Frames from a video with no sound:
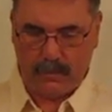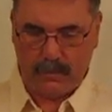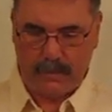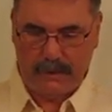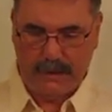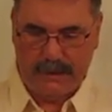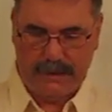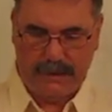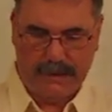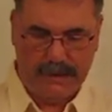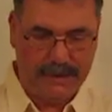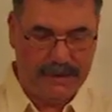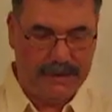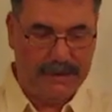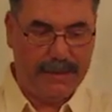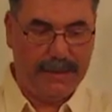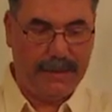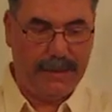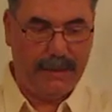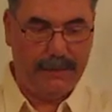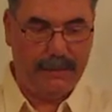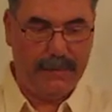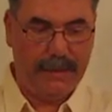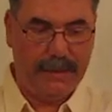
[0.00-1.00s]
this is the
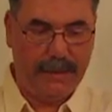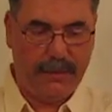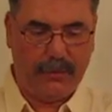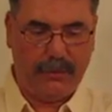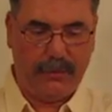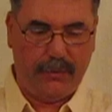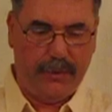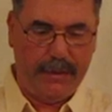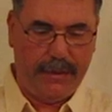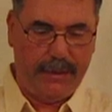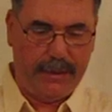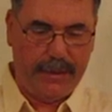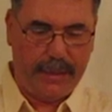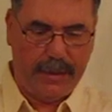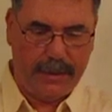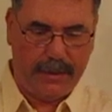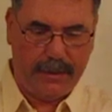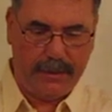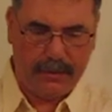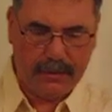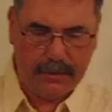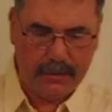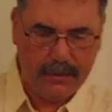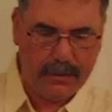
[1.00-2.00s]
M D three
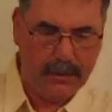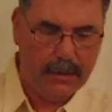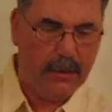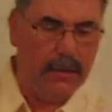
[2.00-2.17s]
now